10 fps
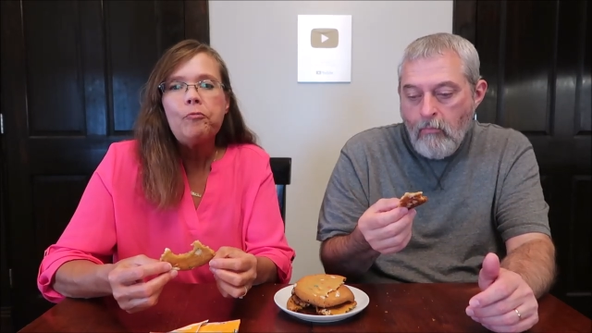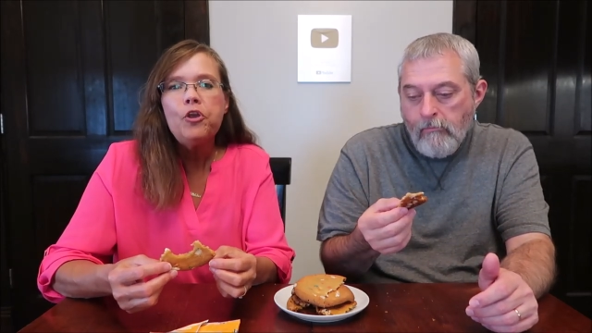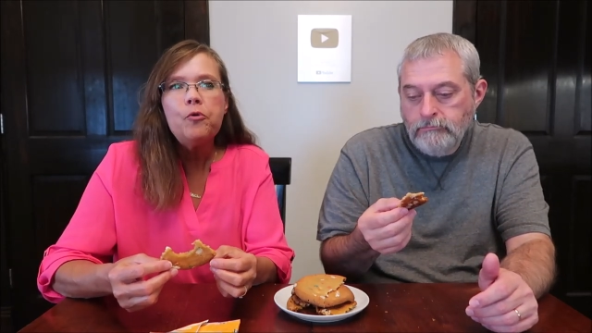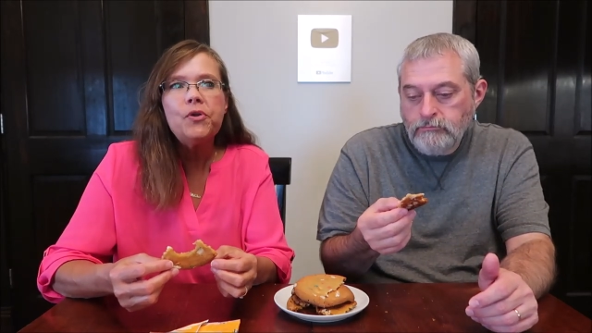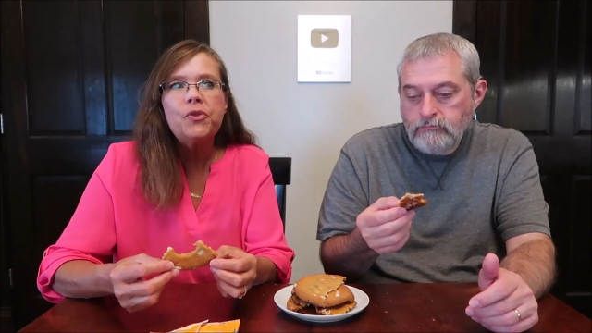
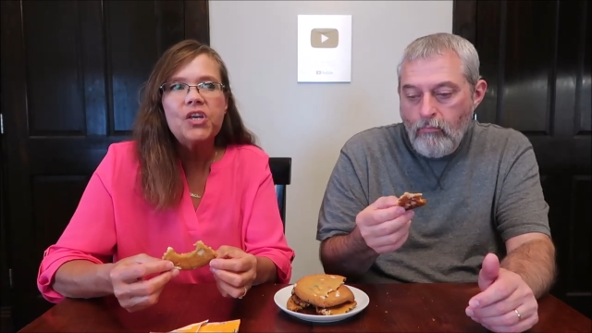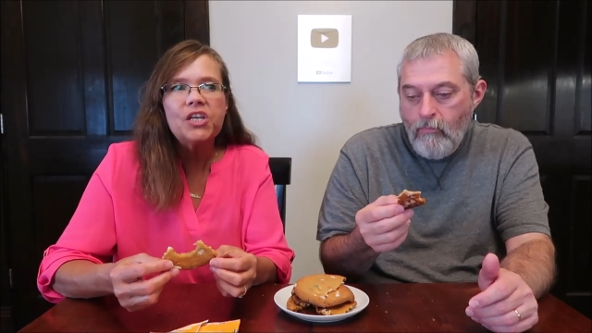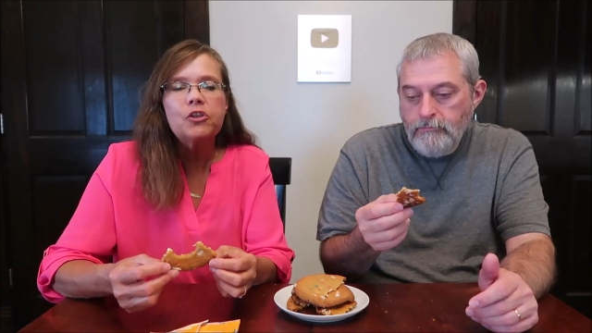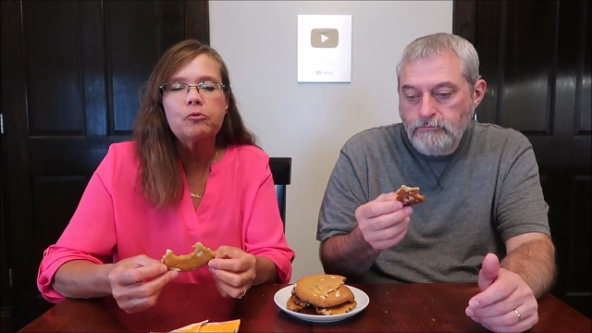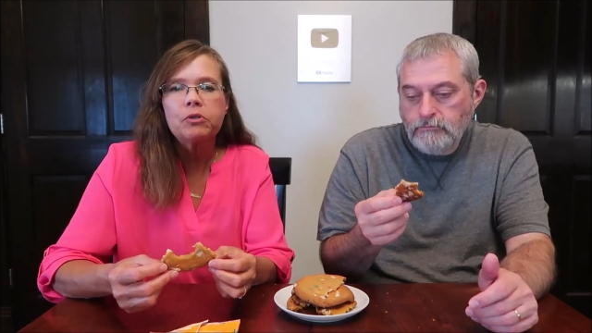Speaker 1: You would
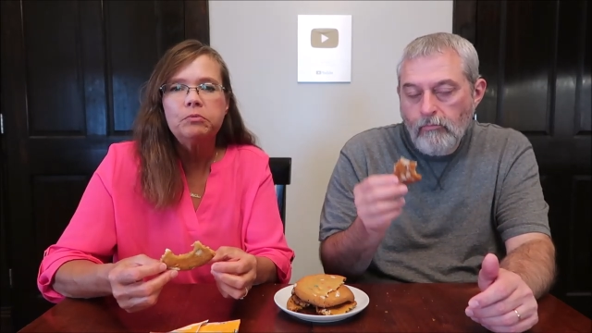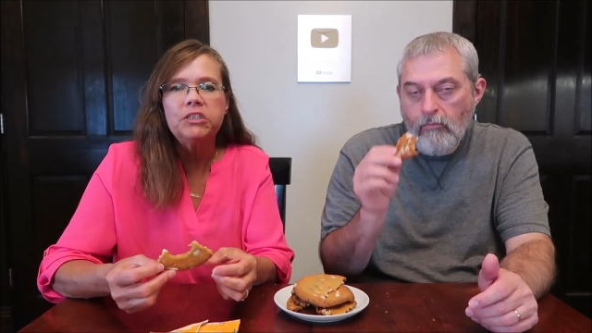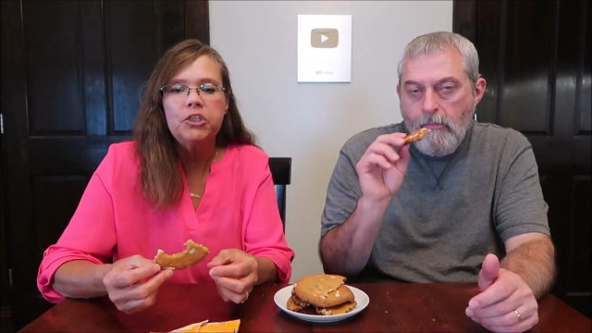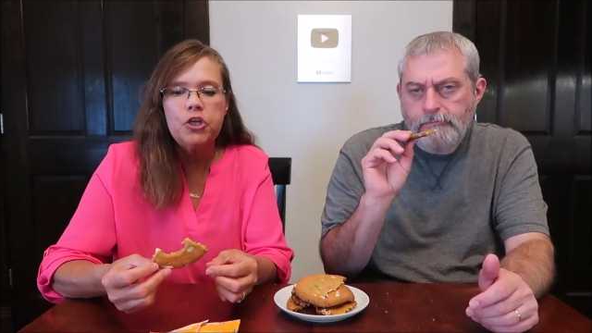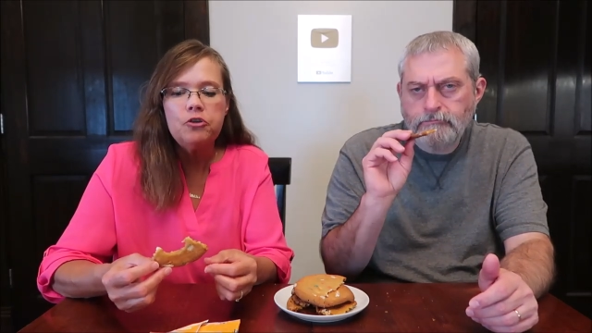think there would have
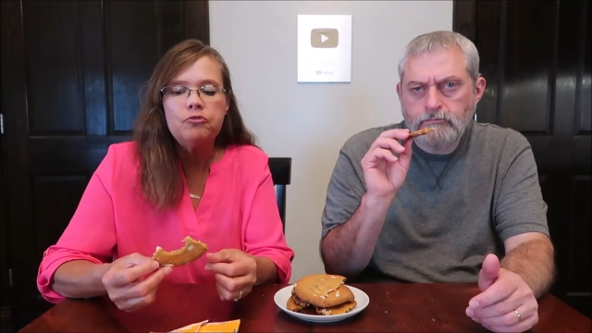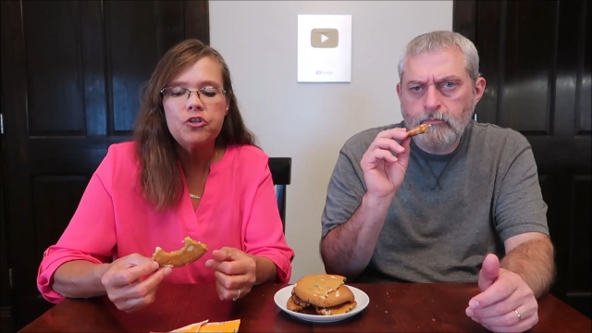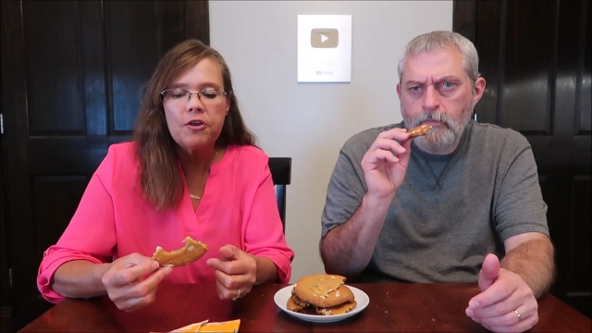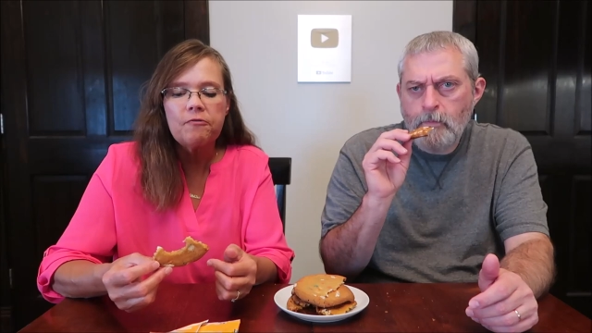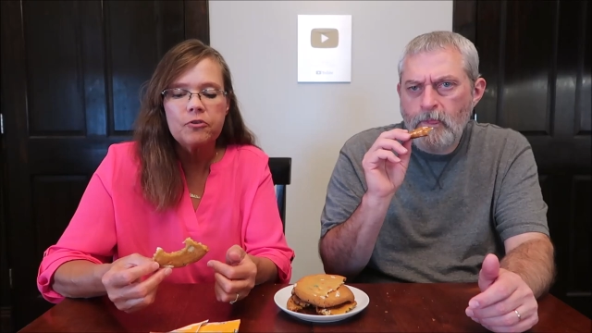been a
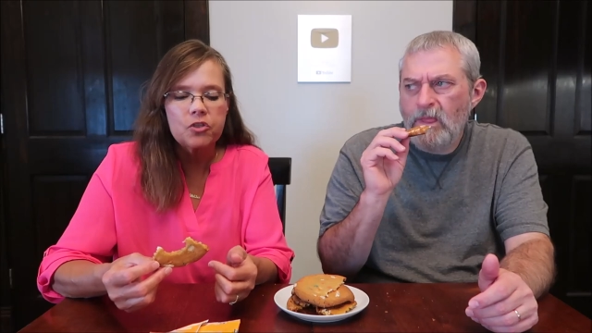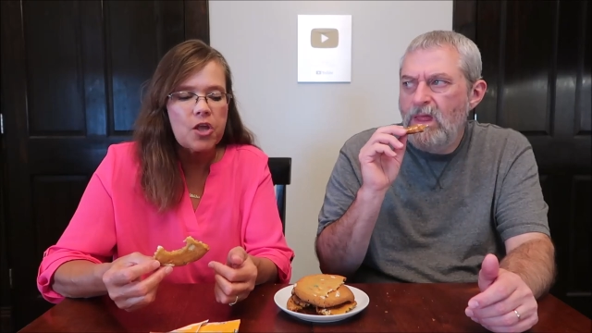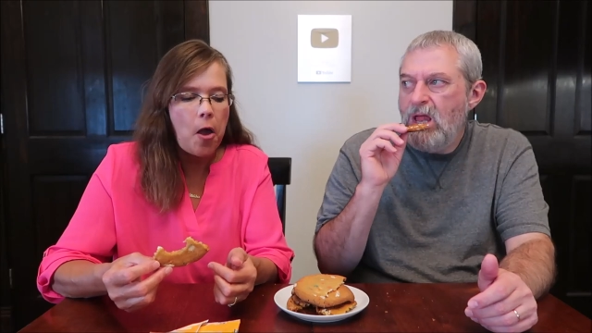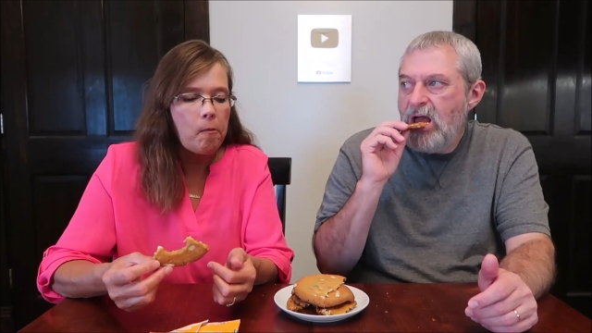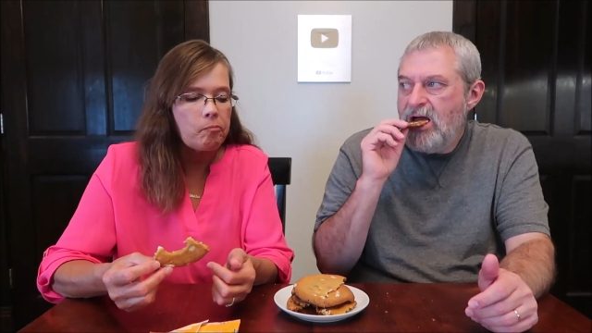huge difference
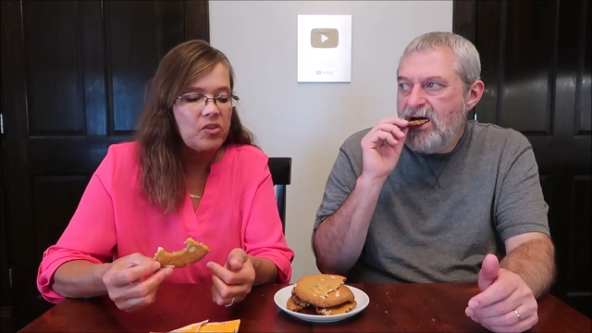though